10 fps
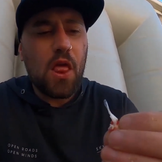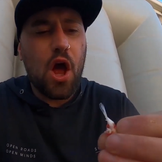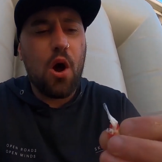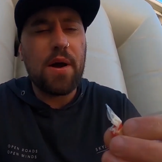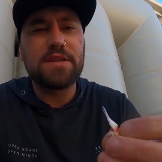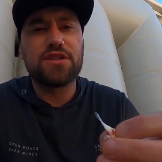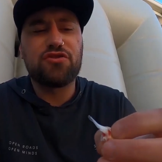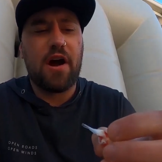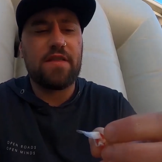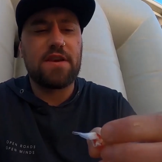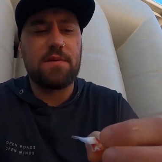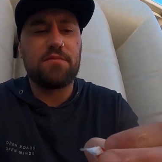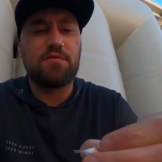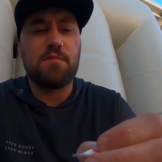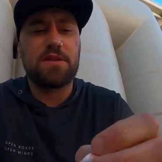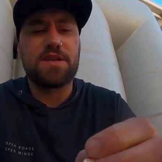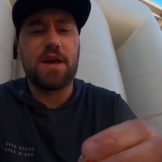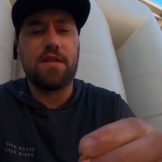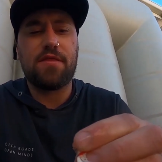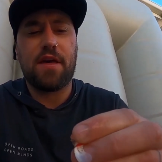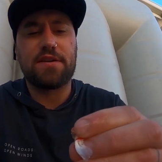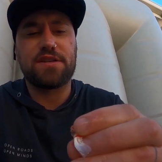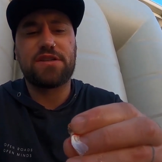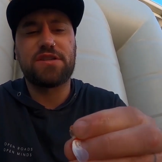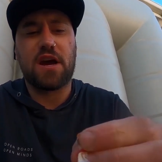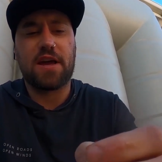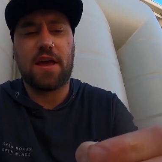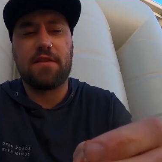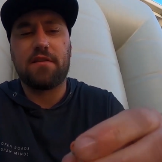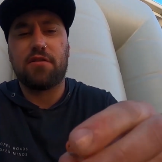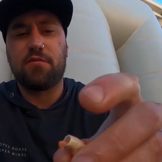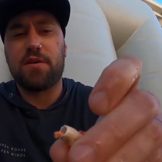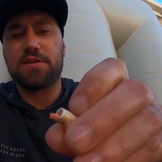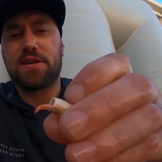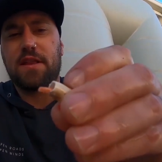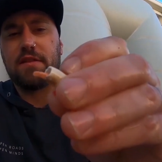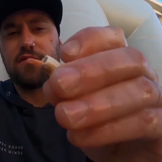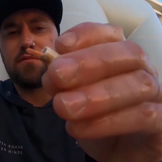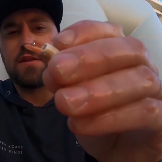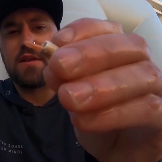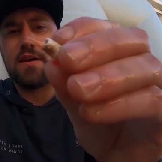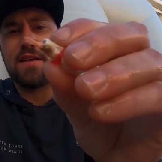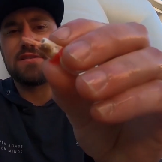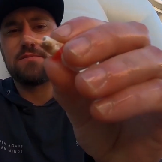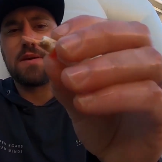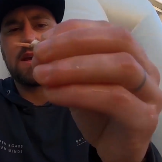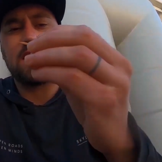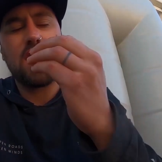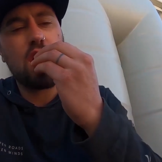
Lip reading: I always just crack the nippers with my teeth and just suck out the little bit. See that little bit there? That's meat.